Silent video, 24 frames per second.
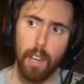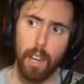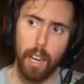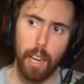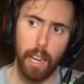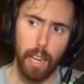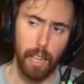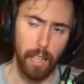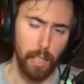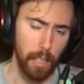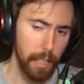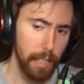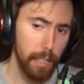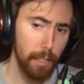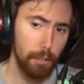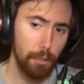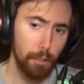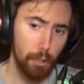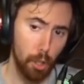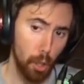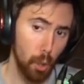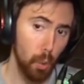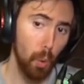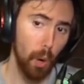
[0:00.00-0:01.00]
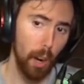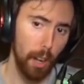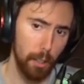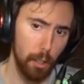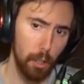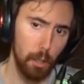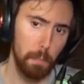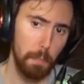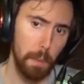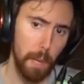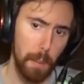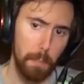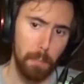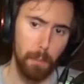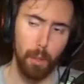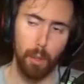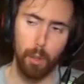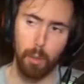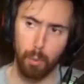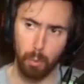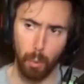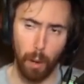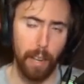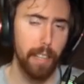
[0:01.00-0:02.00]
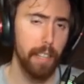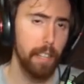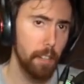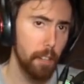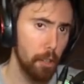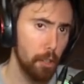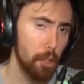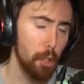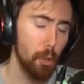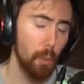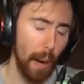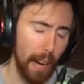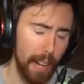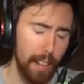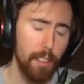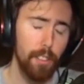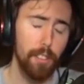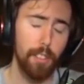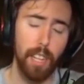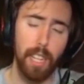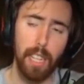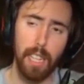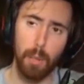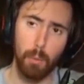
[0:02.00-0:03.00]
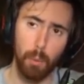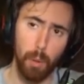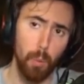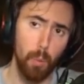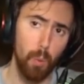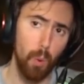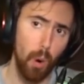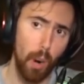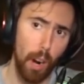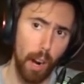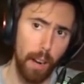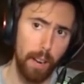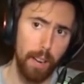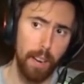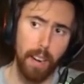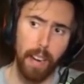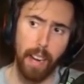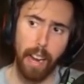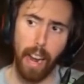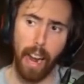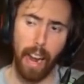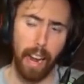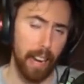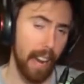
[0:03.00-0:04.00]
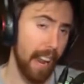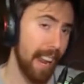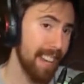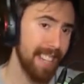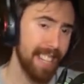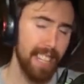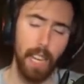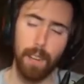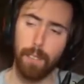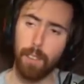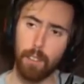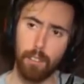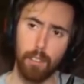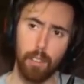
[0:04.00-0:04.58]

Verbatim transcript: at least 200 people ready to do anything that we want at any given